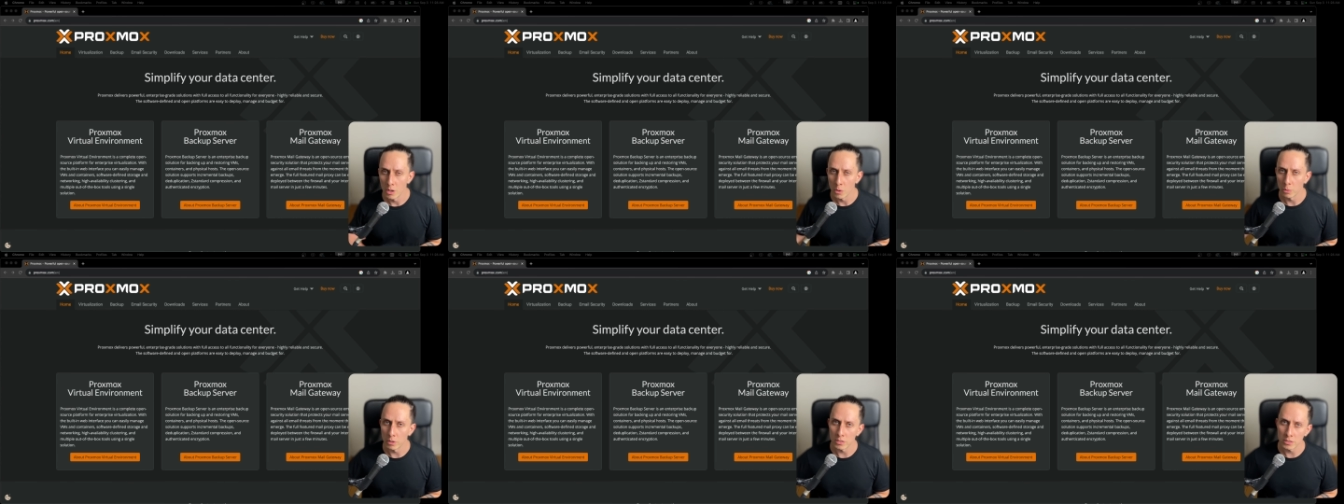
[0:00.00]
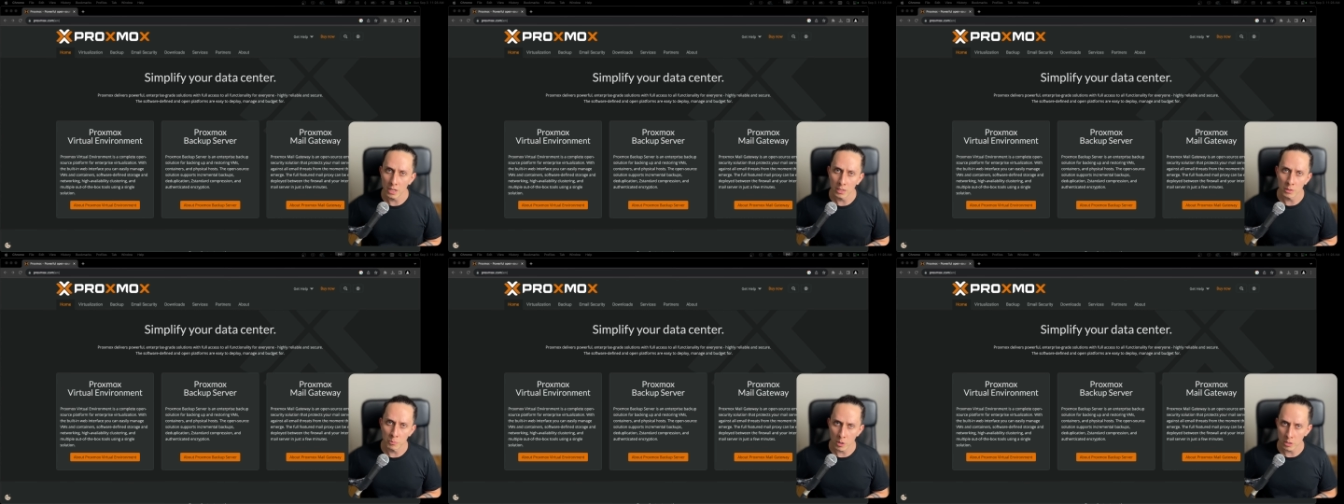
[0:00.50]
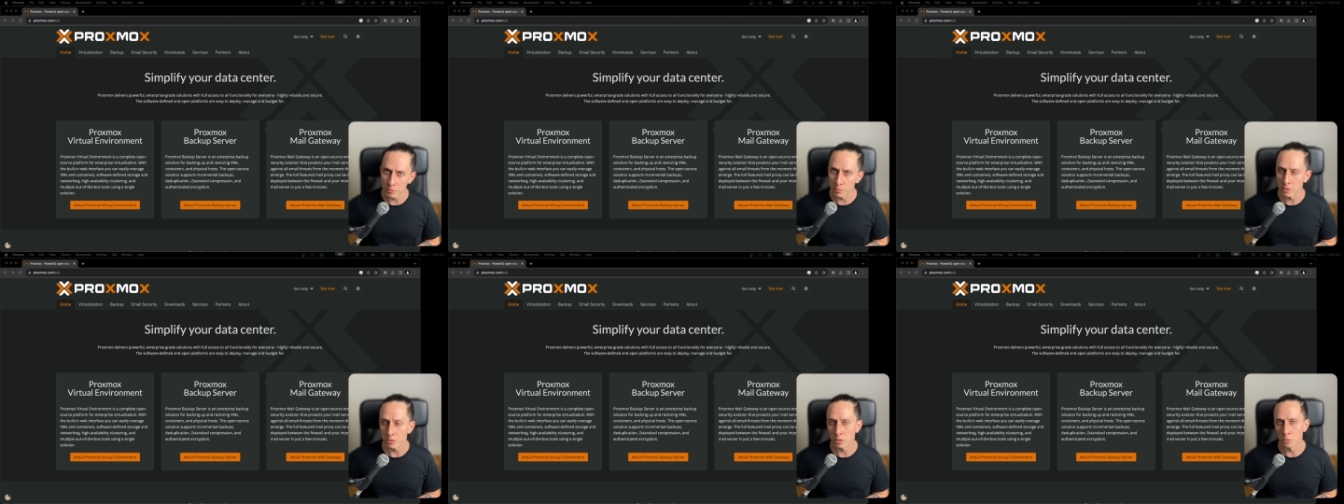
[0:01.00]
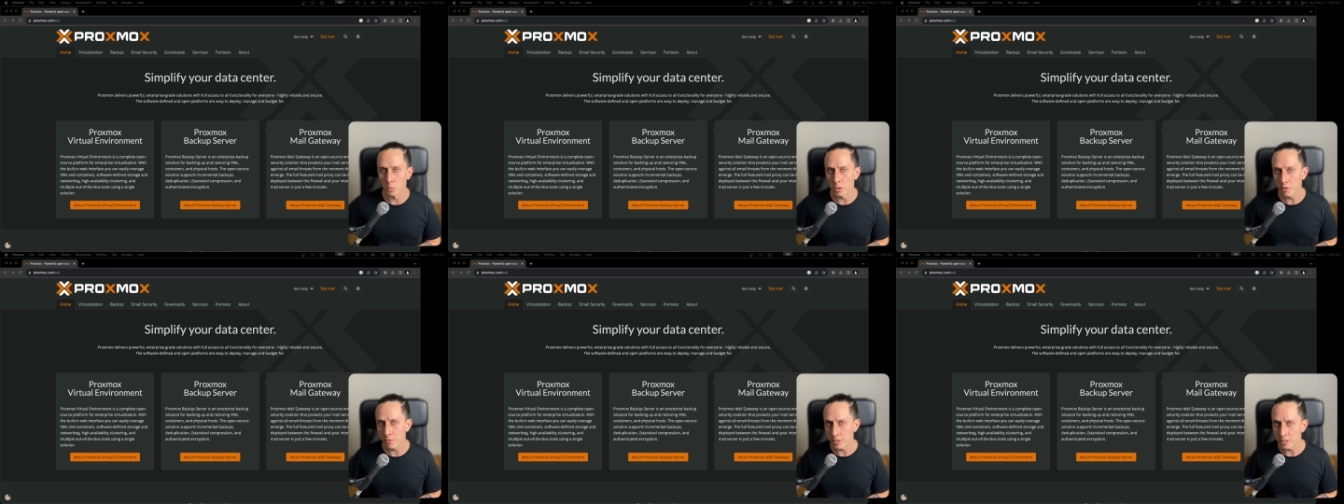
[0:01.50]
We're installing Proxmox on one
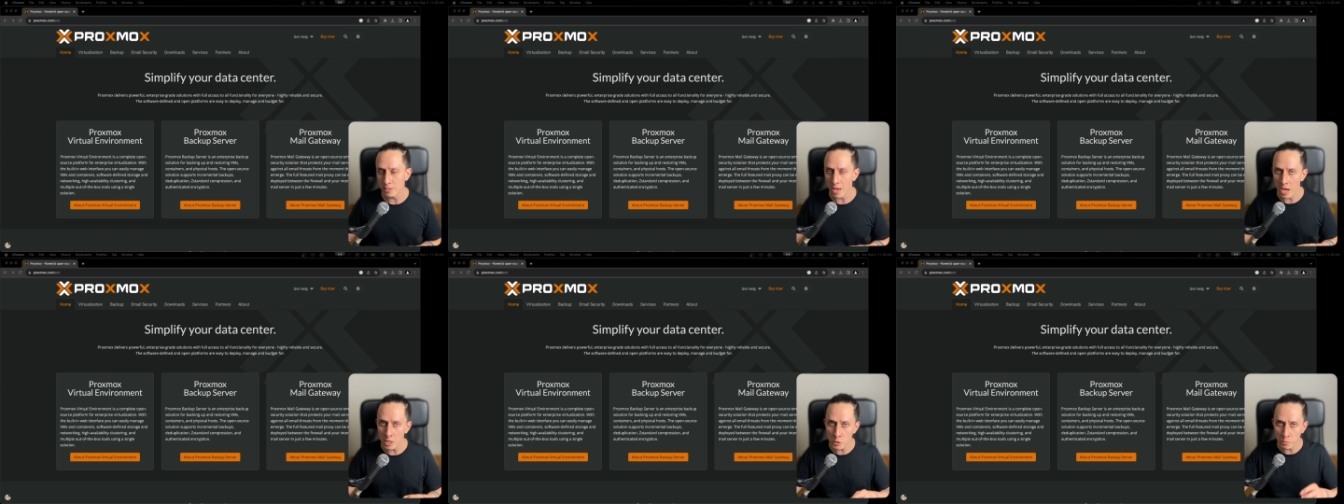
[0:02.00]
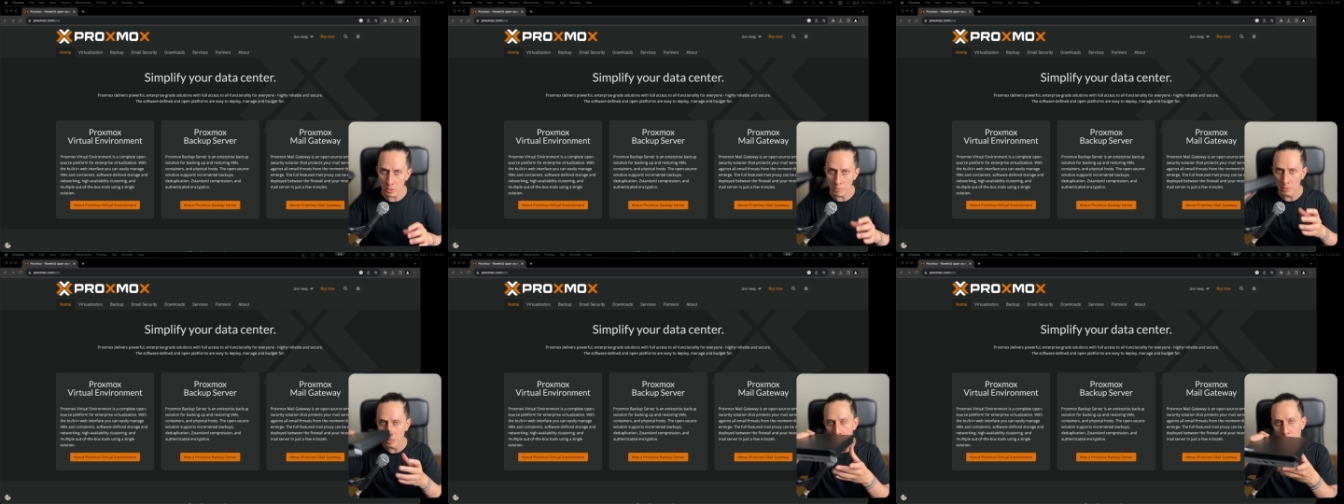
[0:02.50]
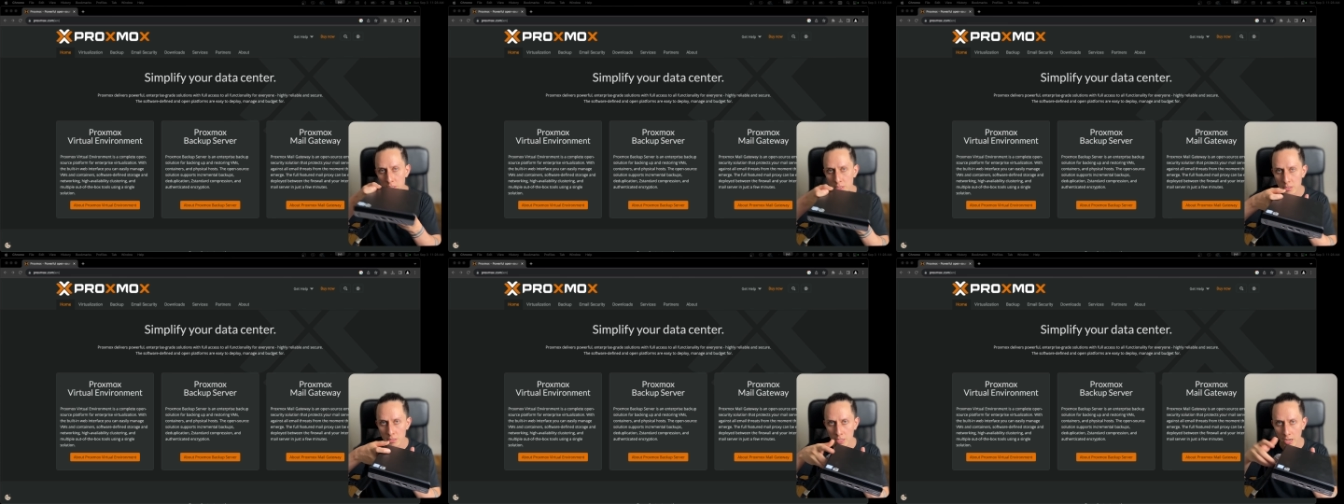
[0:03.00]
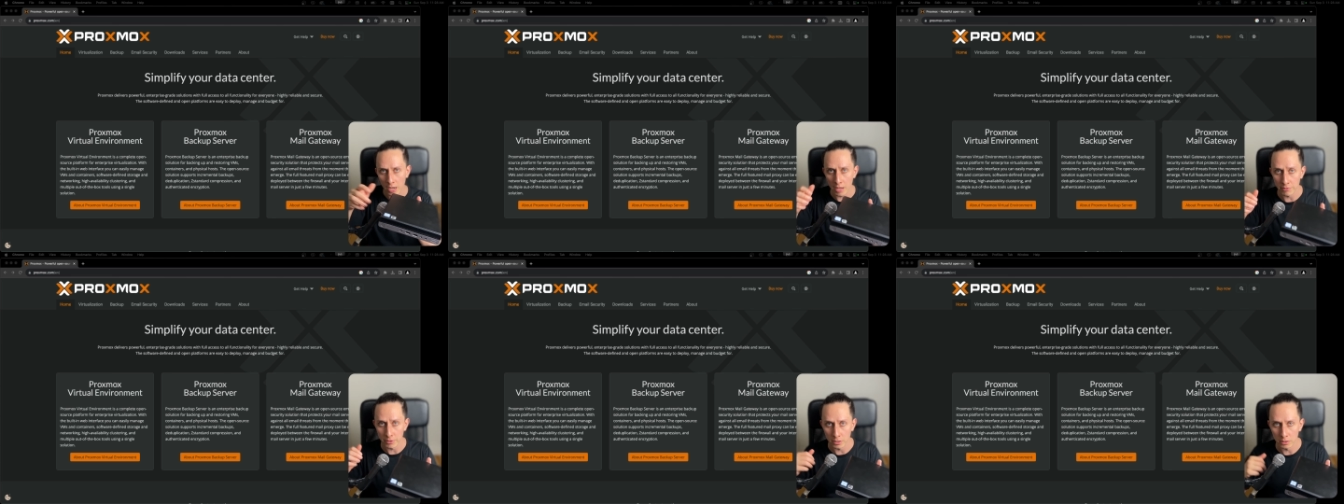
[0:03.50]
of these HP mini PCs that I have
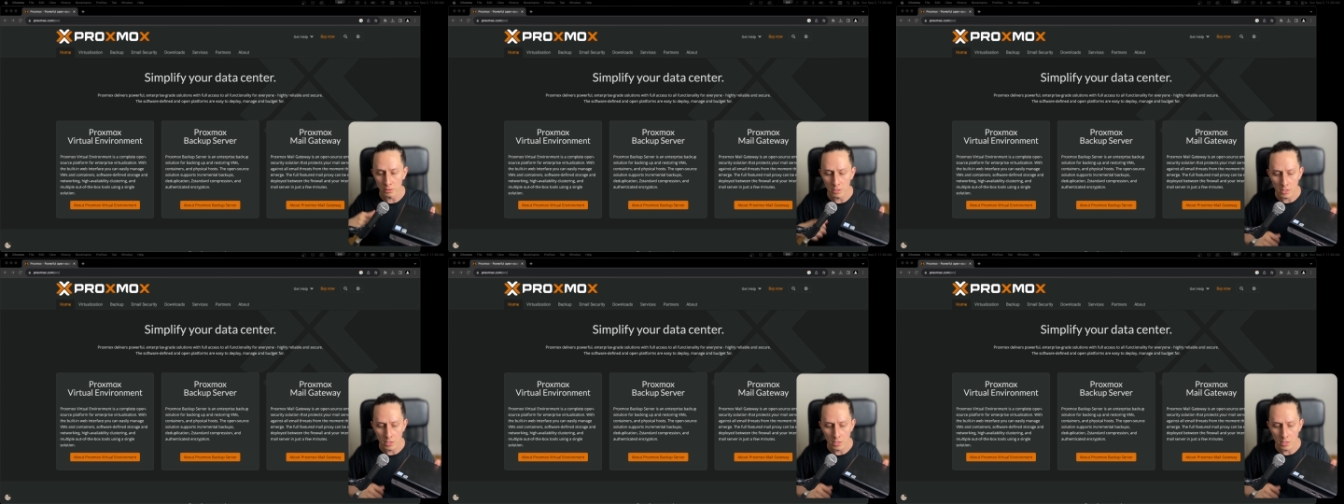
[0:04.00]
here.